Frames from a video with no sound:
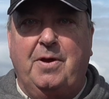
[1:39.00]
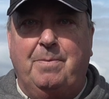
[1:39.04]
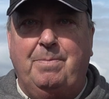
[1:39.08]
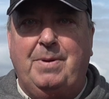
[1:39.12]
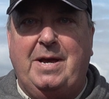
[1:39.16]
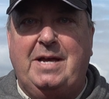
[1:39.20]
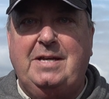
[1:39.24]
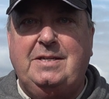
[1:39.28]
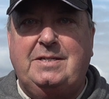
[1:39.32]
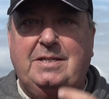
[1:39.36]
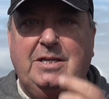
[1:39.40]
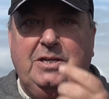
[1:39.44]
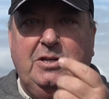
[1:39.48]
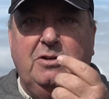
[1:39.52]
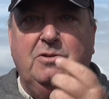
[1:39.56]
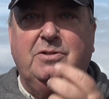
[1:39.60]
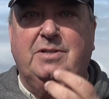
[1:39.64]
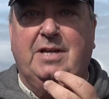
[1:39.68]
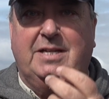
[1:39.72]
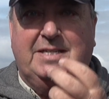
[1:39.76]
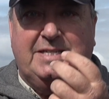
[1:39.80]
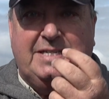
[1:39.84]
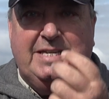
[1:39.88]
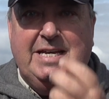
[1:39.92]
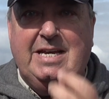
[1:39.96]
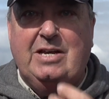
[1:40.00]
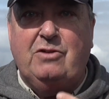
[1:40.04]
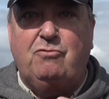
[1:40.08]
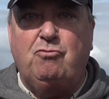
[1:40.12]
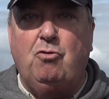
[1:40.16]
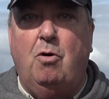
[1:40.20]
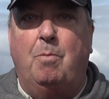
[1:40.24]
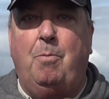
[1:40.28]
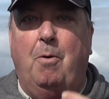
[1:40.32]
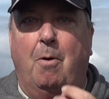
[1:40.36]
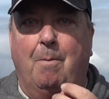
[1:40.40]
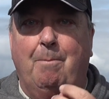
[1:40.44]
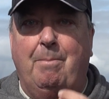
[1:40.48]
it pays to use a
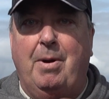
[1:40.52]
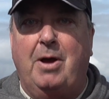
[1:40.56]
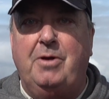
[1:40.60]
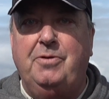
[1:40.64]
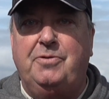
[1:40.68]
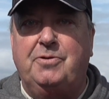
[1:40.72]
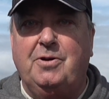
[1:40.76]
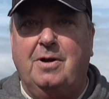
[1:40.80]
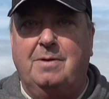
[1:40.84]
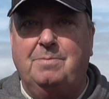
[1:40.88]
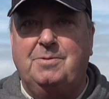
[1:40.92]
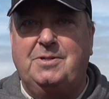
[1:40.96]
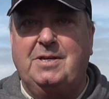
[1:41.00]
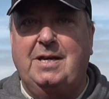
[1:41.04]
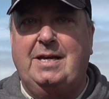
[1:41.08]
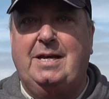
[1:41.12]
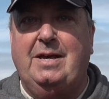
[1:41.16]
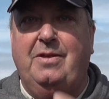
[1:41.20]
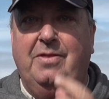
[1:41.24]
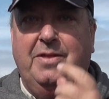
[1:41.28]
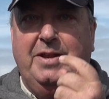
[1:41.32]
teardrop or boat type sinker